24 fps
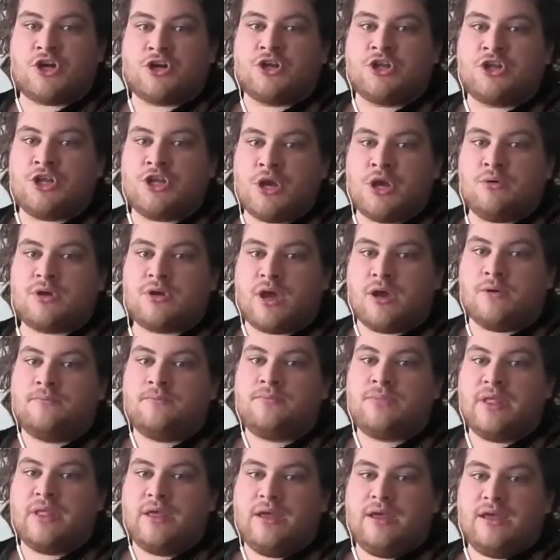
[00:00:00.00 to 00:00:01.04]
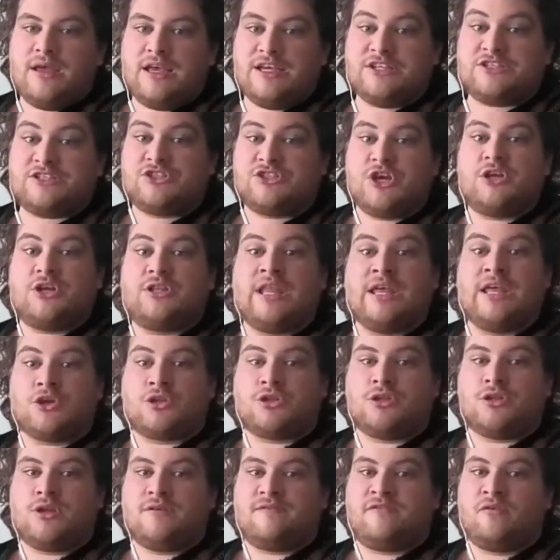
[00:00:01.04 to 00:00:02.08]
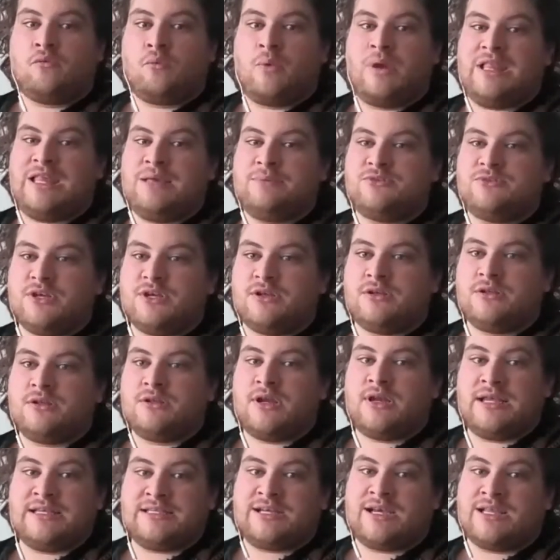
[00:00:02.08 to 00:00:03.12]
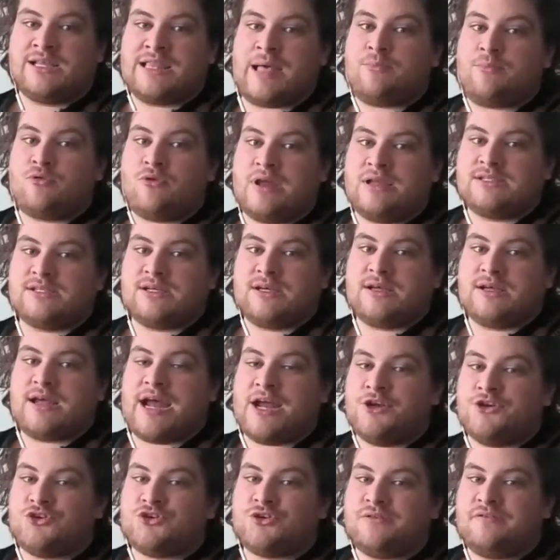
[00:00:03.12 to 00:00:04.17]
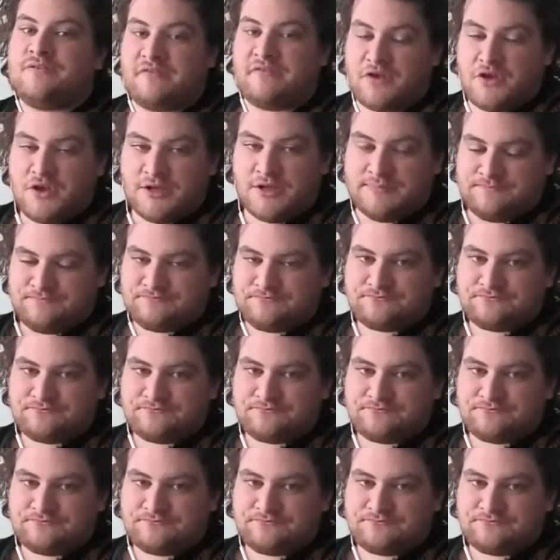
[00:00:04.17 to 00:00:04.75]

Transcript: and Yoko is certainly good enough for Williamson and his collaborator, Andrew Fearn.